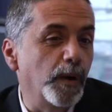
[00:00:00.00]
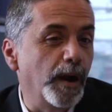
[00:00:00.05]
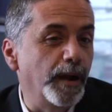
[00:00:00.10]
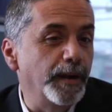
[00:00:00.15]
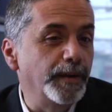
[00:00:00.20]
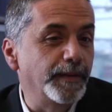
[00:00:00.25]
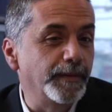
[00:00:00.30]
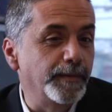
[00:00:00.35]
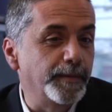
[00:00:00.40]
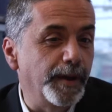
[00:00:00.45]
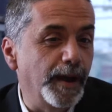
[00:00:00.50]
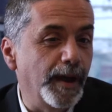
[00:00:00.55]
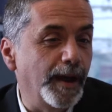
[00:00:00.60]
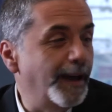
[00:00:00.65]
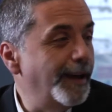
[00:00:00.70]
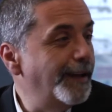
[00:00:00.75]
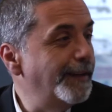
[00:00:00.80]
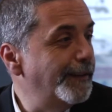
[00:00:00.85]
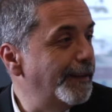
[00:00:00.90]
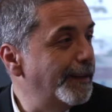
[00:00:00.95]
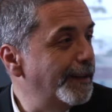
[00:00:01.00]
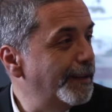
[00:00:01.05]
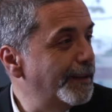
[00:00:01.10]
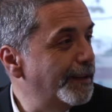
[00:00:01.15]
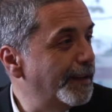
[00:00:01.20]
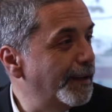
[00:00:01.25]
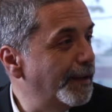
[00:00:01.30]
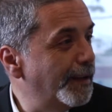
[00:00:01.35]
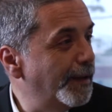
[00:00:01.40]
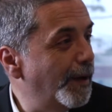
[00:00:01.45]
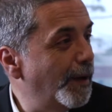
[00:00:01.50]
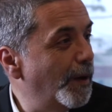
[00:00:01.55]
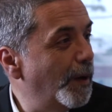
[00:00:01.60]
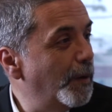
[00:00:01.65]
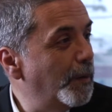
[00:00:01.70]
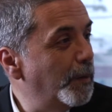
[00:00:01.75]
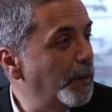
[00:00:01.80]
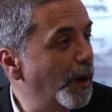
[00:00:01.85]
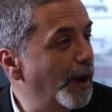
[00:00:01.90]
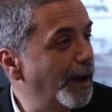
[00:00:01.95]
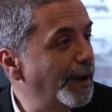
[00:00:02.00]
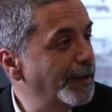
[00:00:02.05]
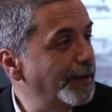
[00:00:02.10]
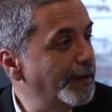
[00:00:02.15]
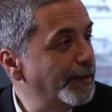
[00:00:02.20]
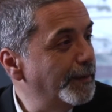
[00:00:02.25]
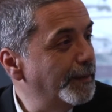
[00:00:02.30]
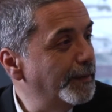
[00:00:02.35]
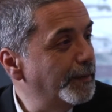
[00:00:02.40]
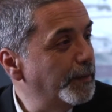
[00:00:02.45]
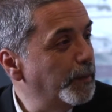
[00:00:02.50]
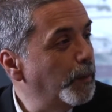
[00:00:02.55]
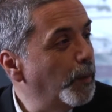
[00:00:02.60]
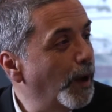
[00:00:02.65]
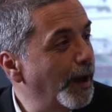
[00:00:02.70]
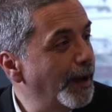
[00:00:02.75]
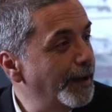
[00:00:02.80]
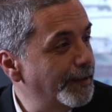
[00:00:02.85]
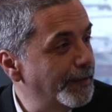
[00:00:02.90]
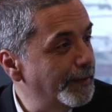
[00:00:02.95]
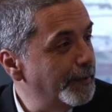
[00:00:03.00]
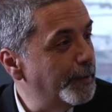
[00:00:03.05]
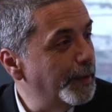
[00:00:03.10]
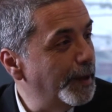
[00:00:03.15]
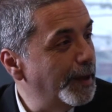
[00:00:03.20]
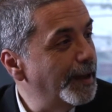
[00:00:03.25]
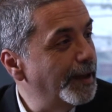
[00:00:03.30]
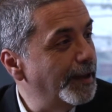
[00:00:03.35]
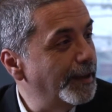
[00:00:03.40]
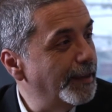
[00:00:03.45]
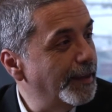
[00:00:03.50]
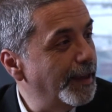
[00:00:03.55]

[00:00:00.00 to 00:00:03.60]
range of behaviours and a whole range of ways of being